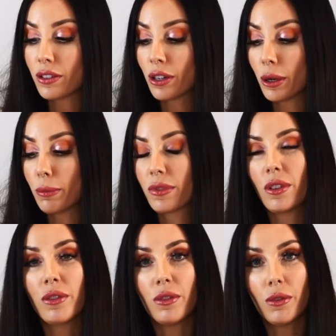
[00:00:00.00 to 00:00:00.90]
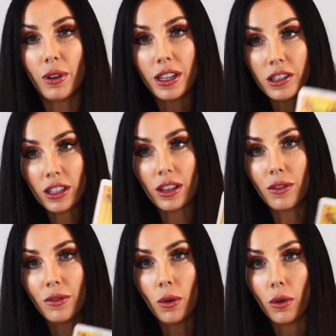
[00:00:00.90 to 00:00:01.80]
terms of reaching the
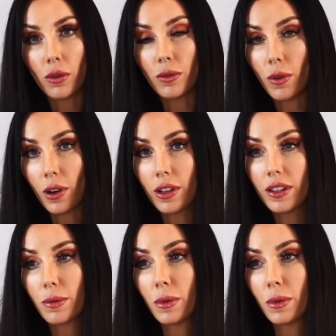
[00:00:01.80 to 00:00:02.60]
Four of Wands,